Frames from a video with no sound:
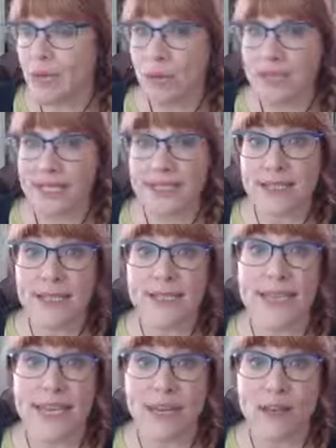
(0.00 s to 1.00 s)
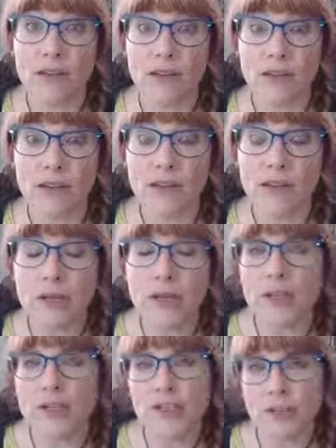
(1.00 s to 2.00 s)
when it says give?
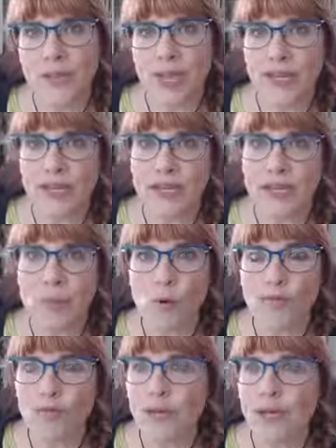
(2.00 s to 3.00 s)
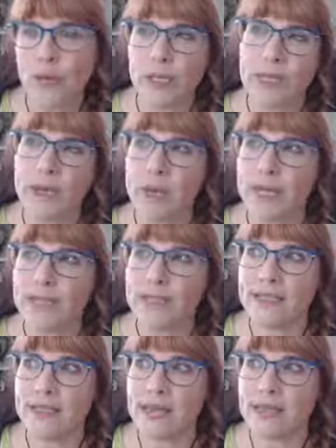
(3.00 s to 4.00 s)
Do they click more frequently when it
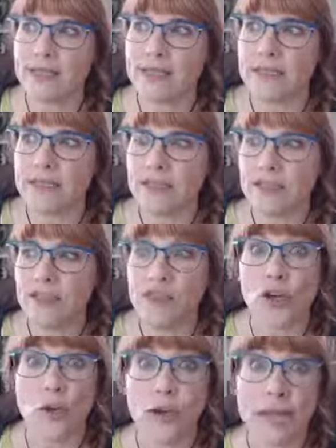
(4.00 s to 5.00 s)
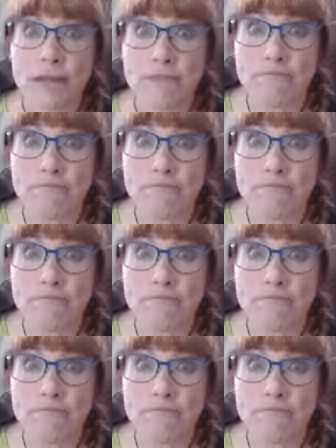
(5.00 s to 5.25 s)
says donate?